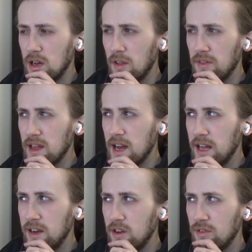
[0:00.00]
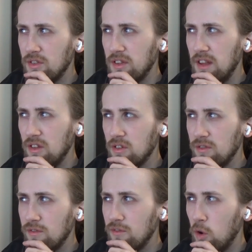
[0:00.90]
at the end of
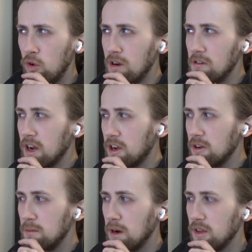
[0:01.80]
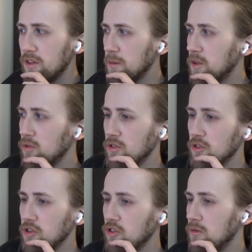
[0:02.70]
season four, I reckon, by the time this one's
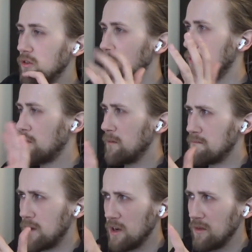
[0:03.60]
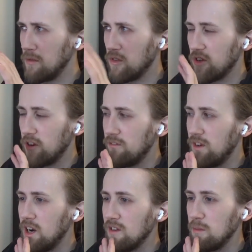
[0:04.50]
on YouTube. So they probably might even start
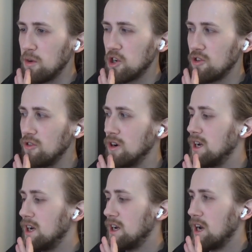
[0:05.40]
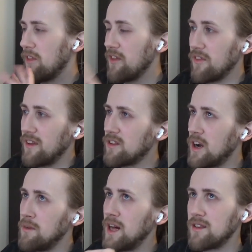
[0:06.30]
five, I'm not sure. I think this
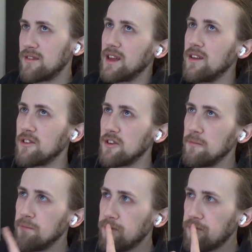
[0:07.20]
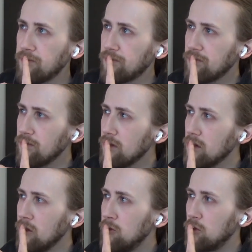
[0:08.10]
time last season
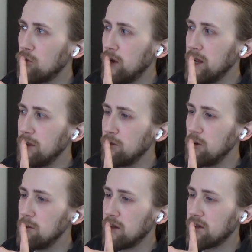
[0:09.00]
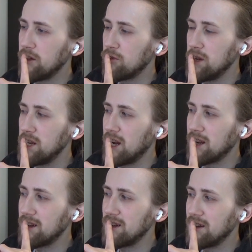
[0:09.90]
was when we were about to get to where
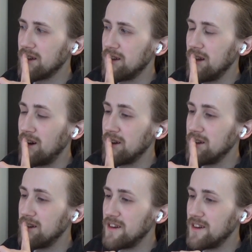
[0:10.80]
Jack died.